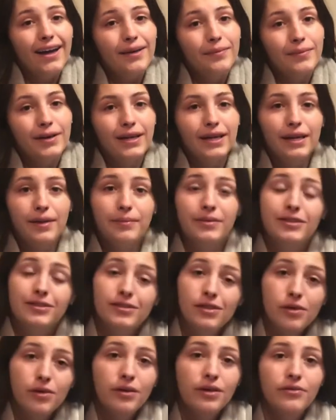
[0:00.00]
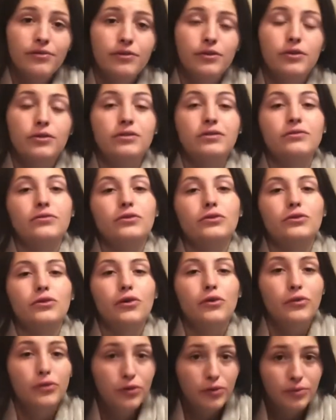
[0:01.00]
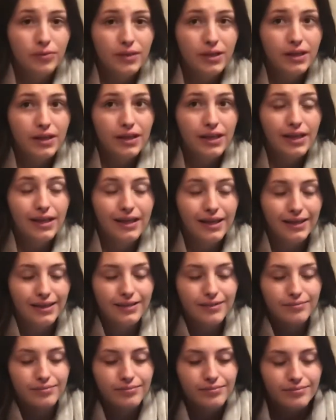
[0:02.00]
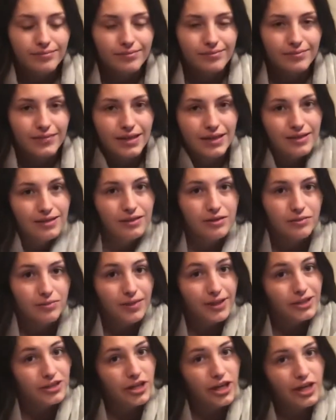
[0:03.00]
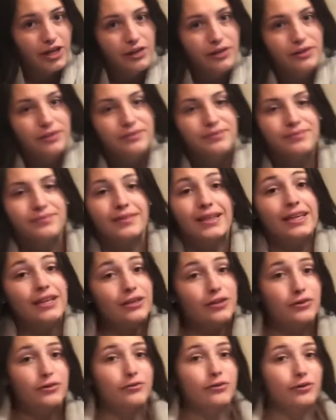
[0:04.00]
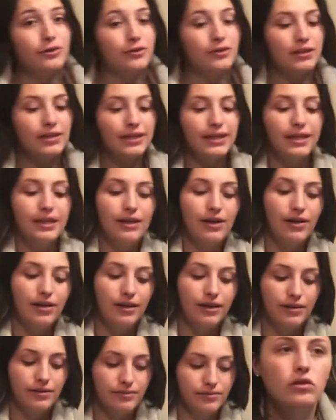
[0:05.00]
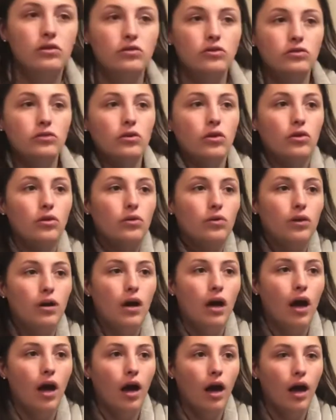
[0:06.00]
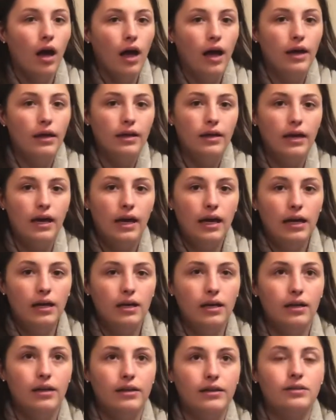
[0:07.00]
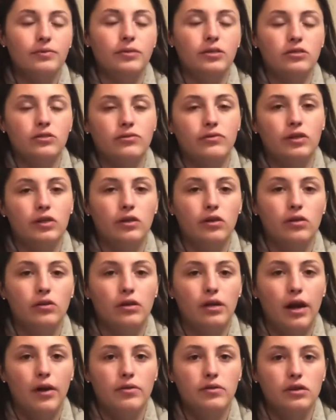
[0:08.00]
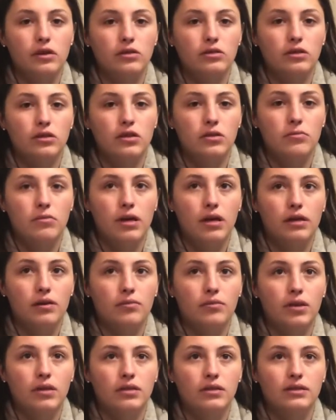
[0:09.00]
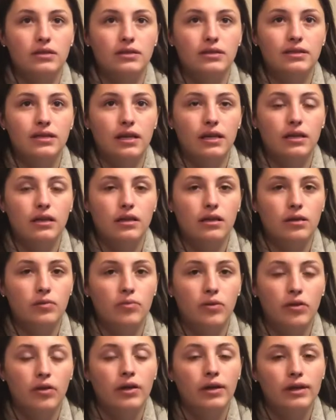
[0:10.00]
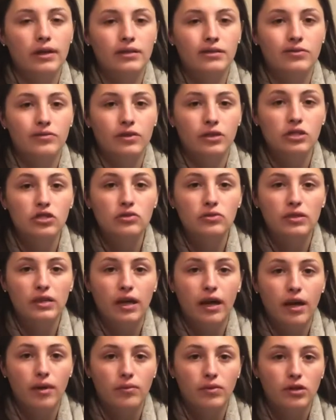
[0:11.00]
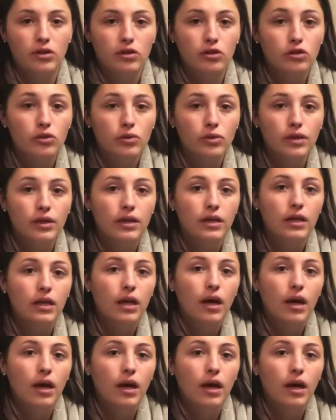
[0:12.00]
my name is Zoe, for those of you who don't know me, and this is my channel. Thank you for clicking on it. So, I had a special video that I was actually going to make. I'm not going to say anything about it because eventually I am going to do it.